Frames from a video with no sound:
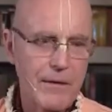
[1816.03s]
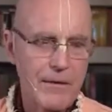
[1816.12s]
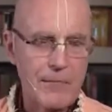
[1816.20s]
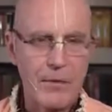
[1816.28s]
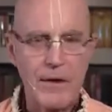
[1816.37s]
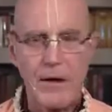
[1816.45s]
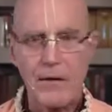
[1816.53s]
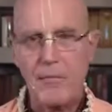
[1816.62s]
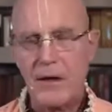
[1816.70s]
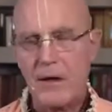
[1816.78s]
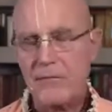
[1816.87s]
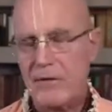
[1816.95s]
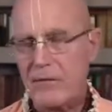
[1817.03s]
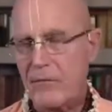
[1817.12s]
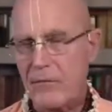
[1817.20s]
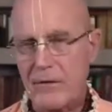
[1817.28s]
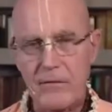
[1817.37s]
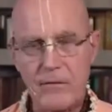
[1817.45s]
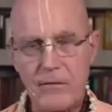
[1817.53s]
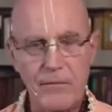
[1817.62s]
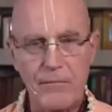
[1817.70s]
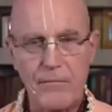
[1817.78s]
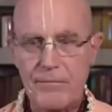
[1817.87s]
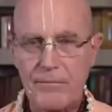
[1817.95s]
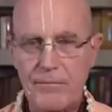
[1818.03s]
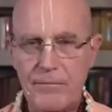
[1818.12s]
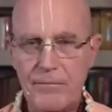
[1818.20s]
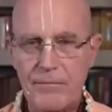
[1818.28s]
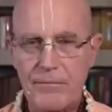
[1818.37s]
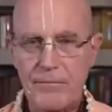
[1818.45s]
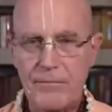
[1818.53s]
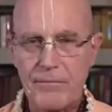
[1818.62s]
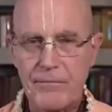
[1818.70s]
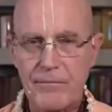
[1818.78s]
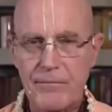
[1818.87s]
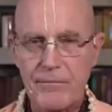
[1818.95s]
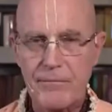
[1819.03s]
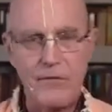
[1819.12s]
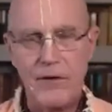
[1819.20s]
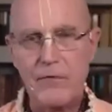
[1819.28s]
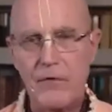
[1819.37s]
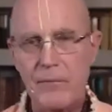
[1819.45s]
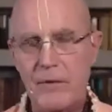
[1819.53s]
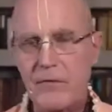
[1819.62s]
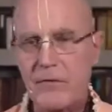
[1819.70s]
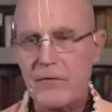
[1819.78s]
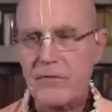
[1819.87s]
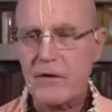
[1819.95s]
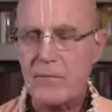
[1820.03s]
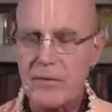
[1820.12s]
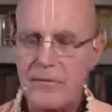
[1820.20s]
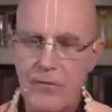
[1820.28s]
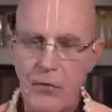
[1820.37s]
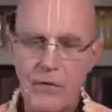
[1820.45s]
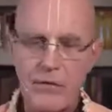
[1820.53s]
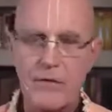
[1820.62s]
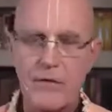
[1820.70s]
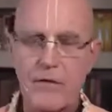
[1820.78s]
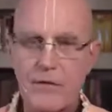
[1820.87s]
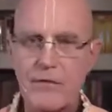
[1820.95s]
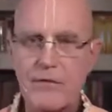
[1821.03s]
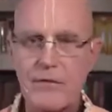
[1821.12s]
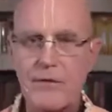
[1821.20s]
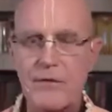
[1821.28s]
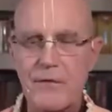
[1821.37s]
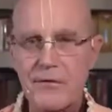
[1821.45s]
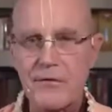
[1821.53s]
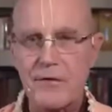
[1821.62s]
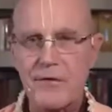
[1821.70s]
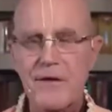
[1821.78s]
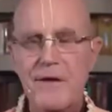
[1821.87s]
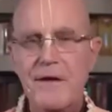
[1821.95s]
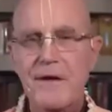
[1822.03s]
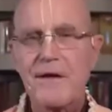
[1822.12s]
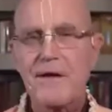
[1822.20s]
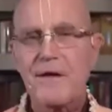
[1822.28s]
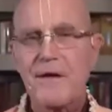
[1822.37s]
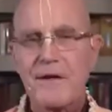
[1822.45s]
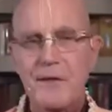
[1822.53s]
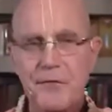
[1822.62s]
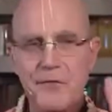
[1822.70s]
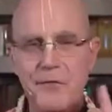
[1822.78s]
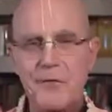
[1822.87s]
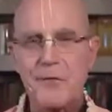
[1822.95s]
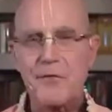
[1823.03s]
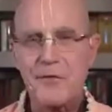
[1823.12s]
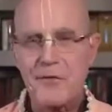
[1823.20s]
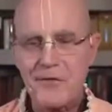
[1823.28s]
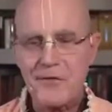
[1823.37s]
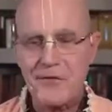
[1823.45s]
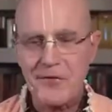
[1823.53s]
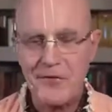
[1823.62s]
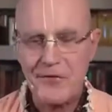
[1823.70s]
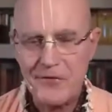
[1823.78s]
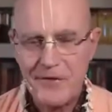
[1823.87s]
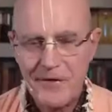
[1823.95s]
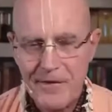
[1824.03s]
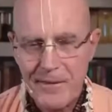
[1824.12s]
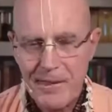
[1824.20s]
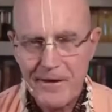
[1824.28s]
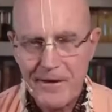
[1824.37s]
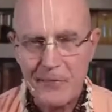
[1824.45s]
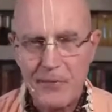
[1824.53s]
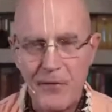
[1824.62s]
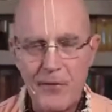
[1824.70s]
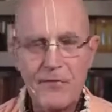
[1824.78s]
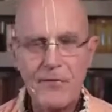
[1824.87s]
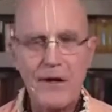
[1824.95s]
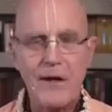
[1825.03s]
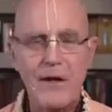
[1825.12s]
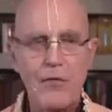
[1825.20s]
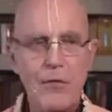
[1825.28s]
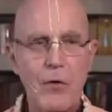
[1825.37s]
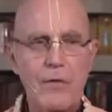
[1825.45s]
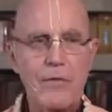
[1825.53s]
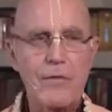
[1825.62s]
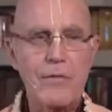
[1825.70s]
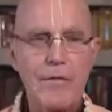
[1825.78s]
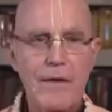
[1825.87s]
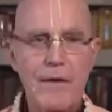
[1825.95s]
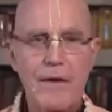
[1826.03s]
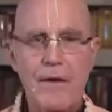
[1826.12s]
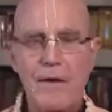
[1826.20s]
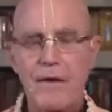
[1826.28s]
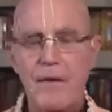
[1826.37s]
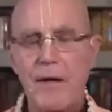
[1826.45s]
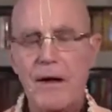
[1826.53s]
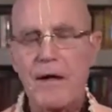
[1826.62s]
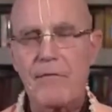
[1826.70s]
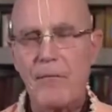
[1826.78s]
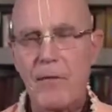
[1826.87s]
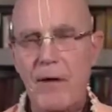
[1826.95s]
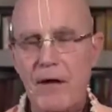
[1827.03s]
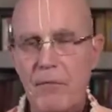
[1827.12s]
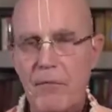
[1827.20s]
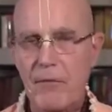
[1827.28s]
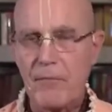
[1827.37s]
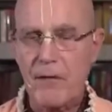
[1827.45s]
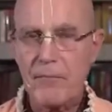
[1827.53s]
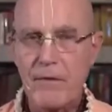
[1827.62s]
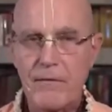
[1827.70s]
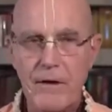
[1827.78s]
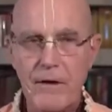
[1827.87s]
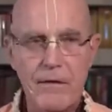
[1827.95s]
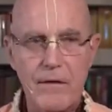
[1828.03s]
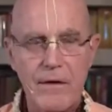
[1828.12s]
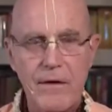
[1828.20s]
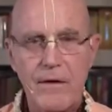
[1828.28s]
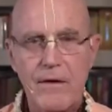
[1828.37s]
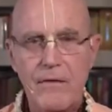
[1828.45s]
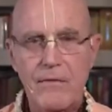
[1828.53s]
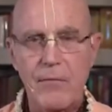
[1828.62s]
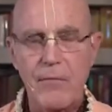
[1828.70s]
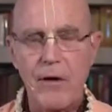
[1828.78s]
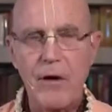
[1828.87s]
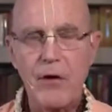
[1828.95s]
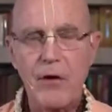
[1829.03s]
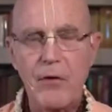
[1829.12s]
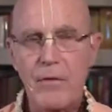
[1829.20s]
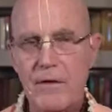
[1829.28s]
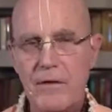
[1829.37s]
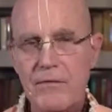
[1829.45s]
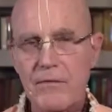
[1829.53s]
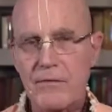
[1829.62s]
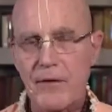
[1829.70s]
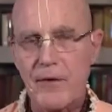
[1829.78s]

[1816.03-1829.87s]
Brihad Bhagavatamritam, etc. But just to be focused on Krishna, Krishna, Krishna, Krishna. This is his appearance day. And of course, the back of our mind, we're remembering that tomorrow is